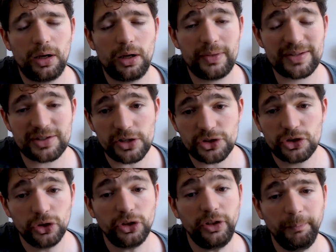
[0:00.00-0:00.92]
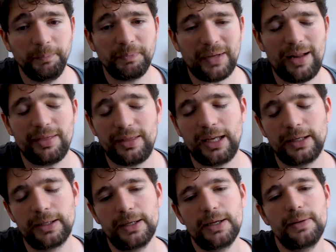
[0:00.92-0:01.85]
This card is good, I
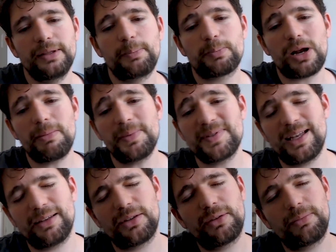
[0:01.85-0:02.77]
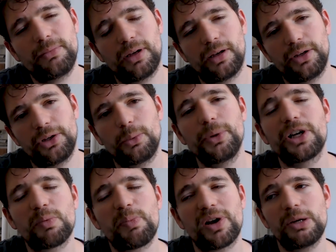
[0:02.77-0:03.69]
think. The problem is that, we
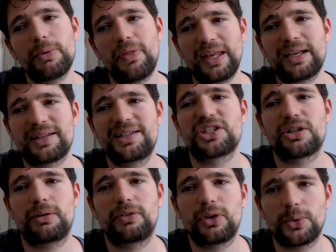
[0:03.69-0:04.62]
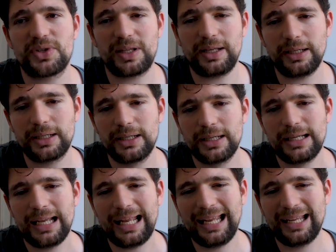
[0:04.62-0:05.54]
compare it with Inquisition of Kozilek,
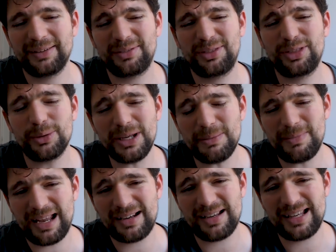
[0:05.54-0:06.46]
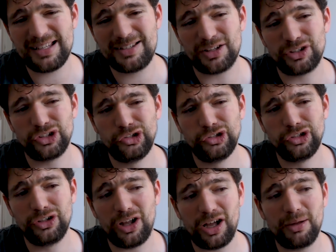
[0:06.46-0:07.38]
and 3 mana is a
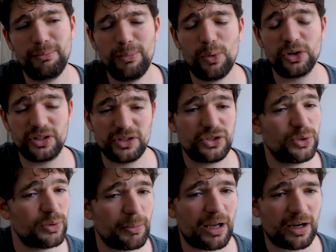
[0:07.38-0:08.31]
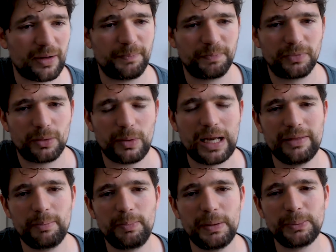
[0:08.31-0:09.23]
lot more than 2 mana, right?
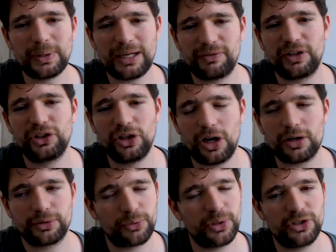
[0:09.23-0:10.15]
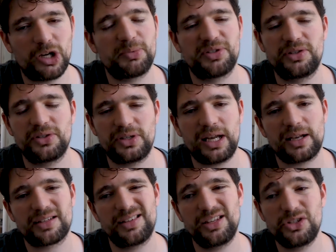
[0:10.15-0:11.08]
The people have a lot of 3-drops in their
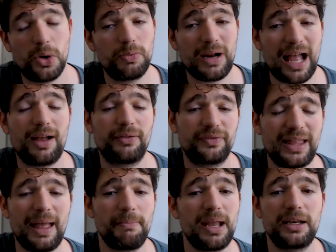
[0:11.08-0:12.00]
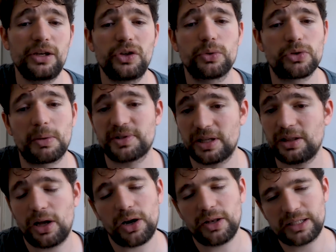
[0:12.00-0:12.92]
decks. They don't have that many 2-drops a
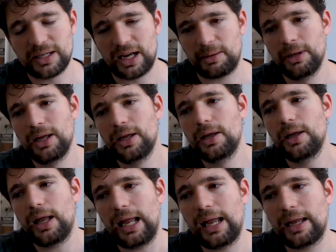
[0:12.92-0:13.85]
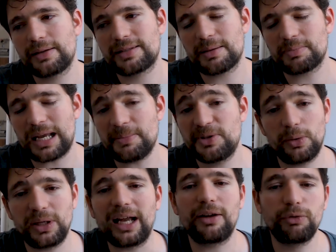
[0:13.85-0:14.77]
lot of the time. And sometimes they
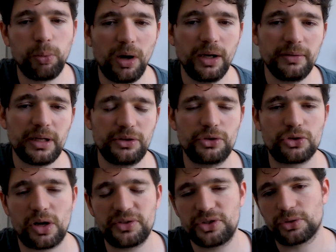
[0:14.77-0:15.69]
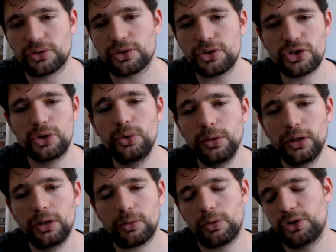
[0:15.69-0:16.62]
only have 1, and you draw this on turn 2,
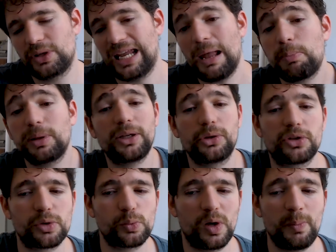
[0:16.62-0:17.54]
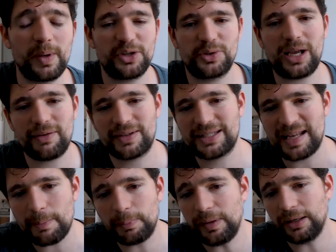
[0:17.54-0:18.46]
or you can't play it on turn 1 because you have a
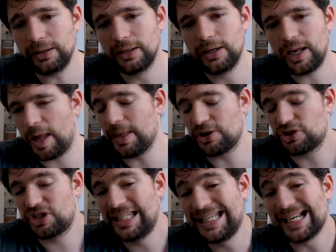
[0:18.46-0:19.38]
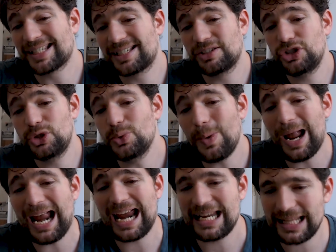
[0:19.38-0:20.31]
tap land, and it just doesn't do
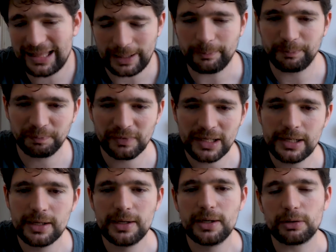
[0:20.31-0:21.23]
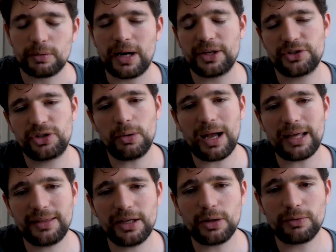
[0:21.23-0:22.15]
anything, right? So I
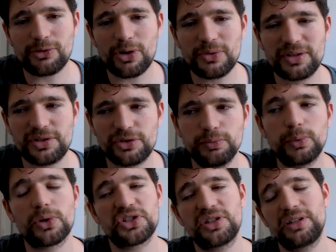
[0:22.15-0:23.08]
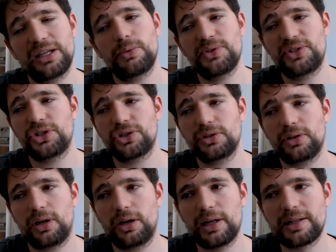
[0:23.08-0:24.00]
think overall this is worse than
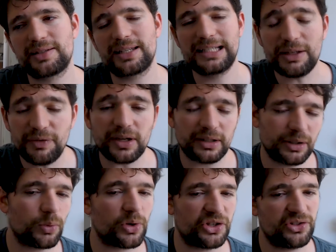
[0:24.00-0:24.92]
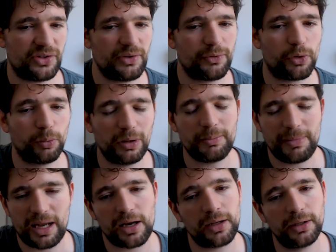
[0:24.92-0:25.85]
Inquisition. It's significantly worse for 1
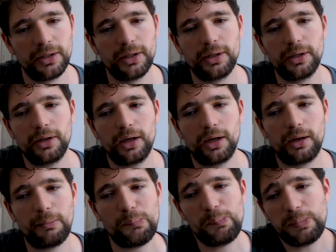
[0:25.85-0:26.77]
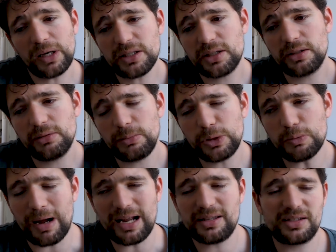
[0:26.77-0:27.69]
mana. But you
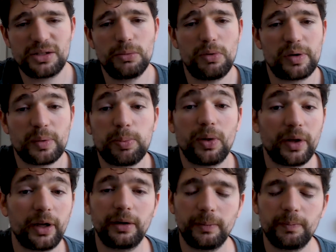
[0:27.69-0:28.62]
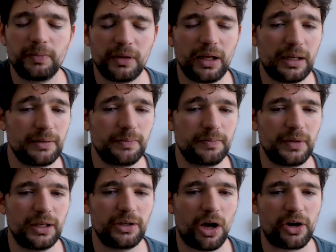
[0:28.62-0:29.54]
might still want to play it
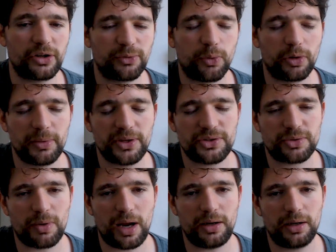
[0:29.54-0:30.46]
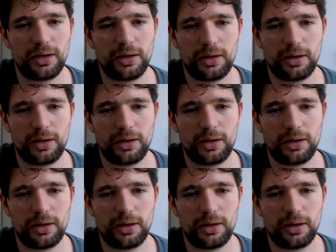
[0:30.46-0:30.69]
in other formats, right?